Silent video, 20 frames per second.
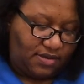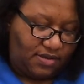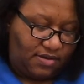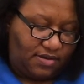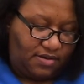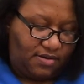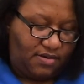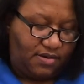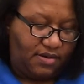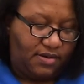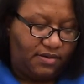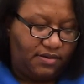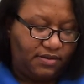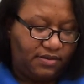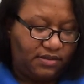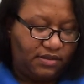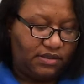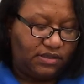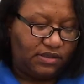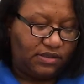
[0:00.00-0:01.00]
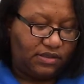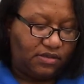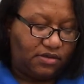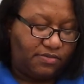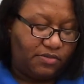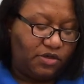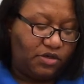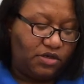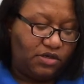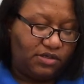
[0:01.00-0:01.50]
Alright, and so I'm
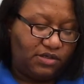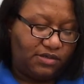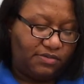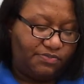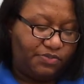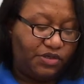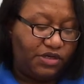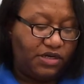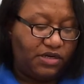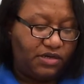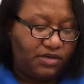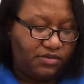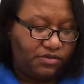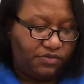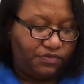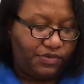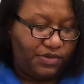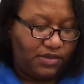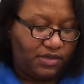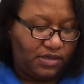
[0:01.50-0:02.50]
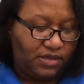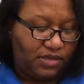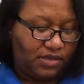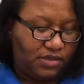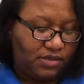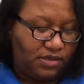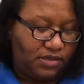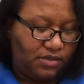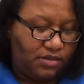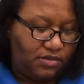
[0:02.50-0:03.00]
going to put it in 3
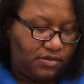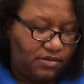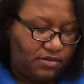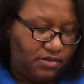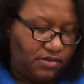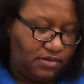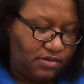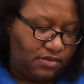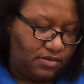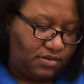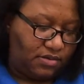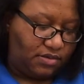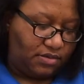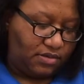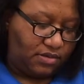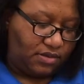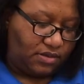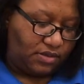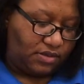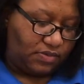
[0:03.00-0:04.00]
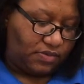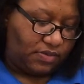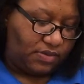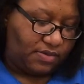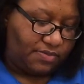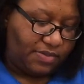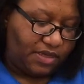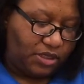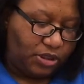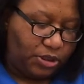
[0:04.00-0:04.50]
knots, so to
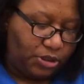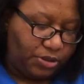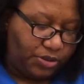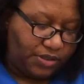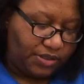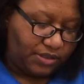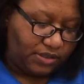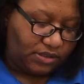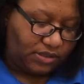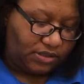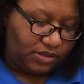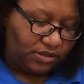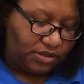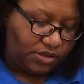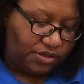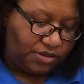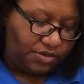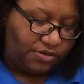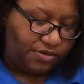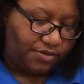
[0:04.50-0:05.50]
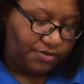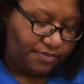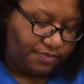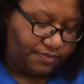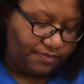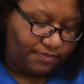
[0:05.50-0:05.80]
make sure it's secure.